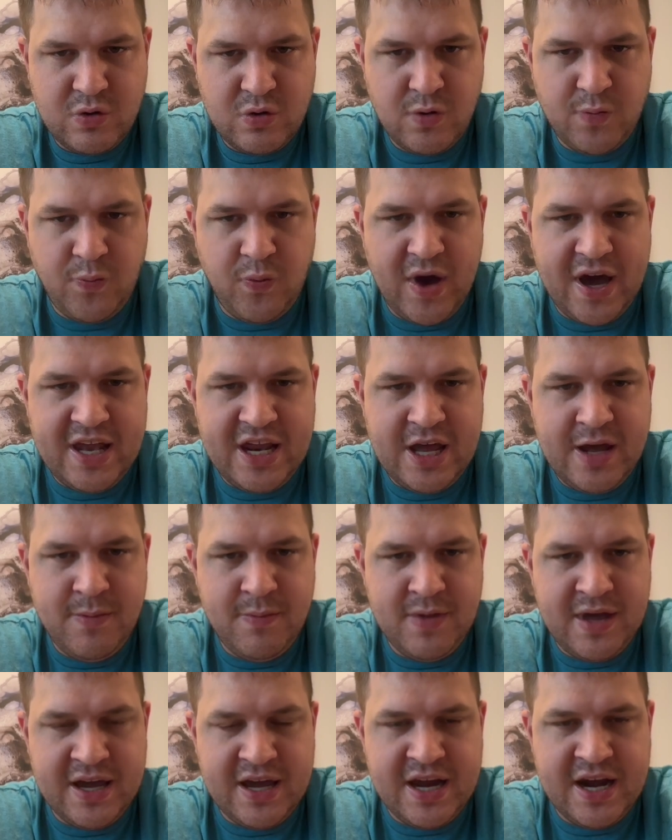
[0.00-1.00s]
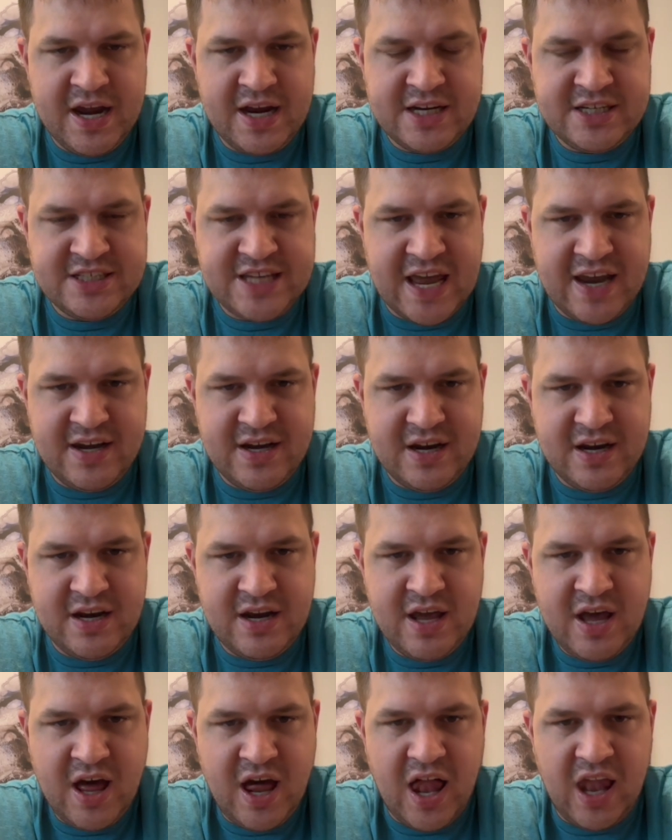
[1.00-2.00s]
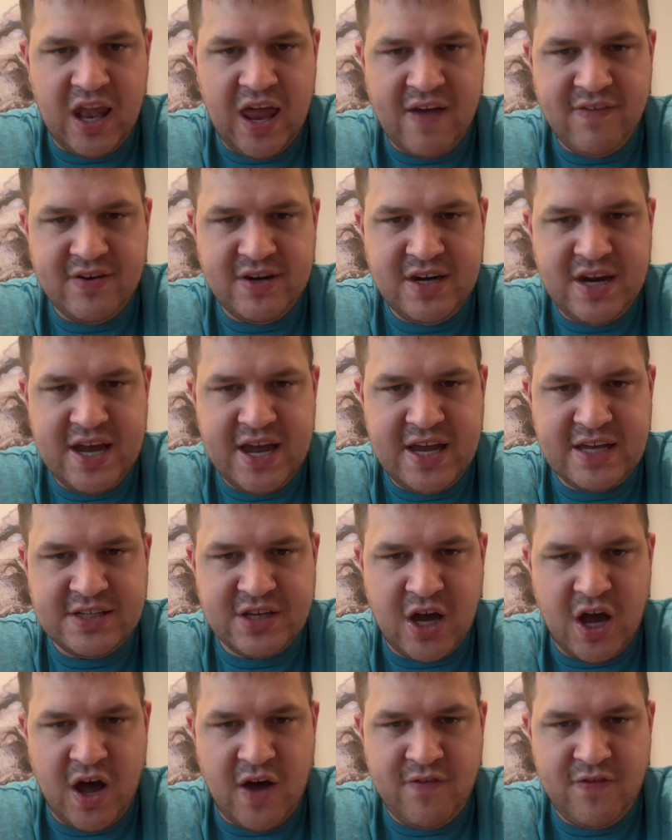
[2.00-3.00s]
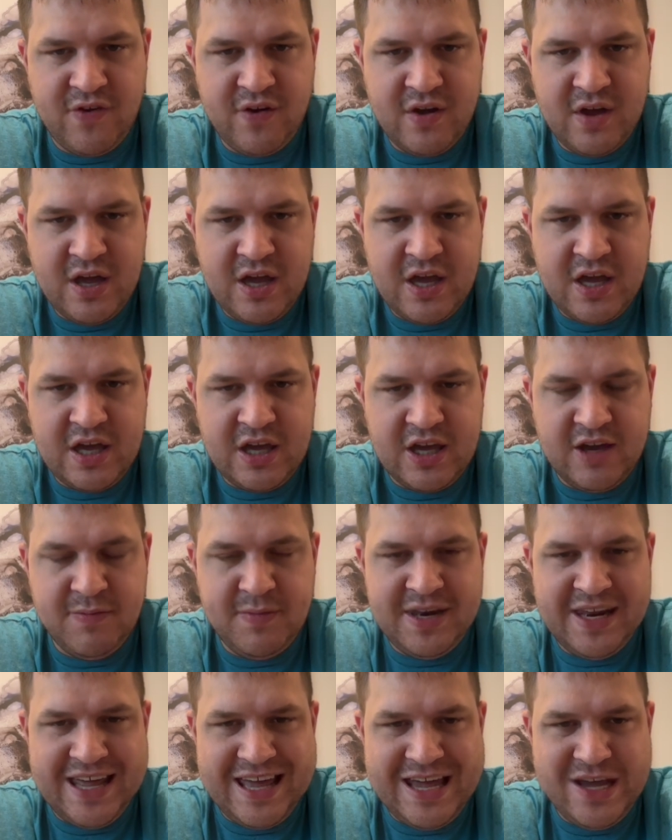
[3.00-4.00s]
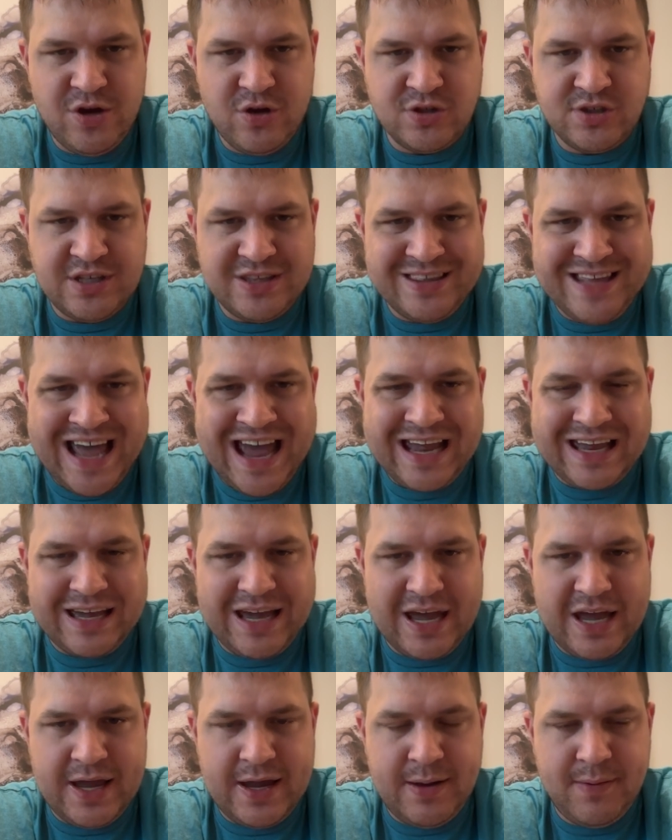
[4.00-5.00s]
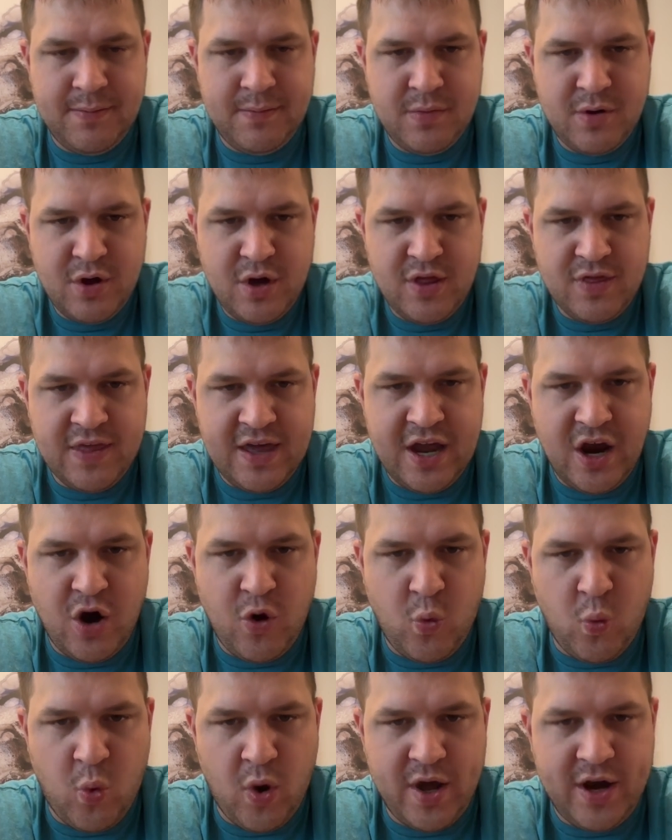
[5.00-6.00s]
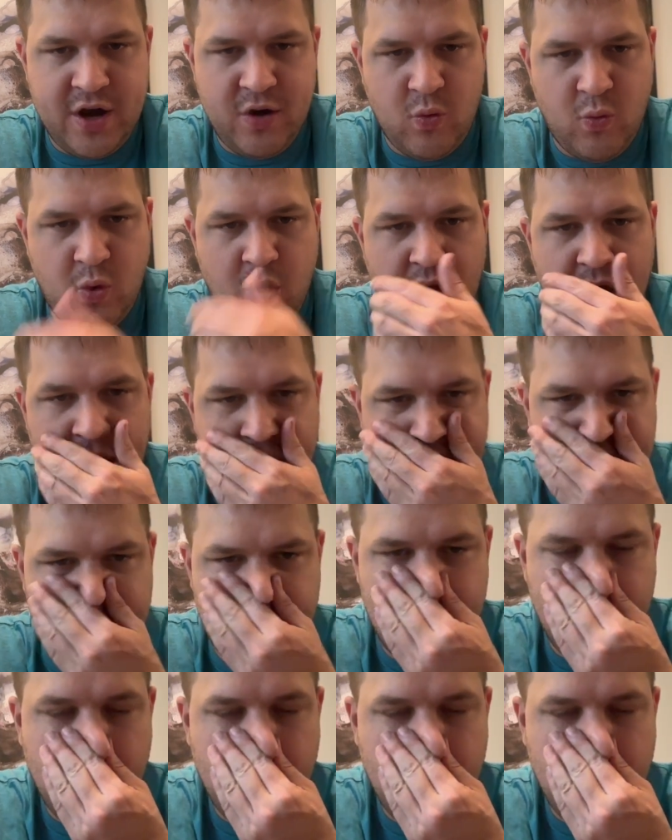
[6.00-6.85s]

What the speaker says: We'll play them. They get extended 11 days off. Give me the Eagles in that game. They are 1-1.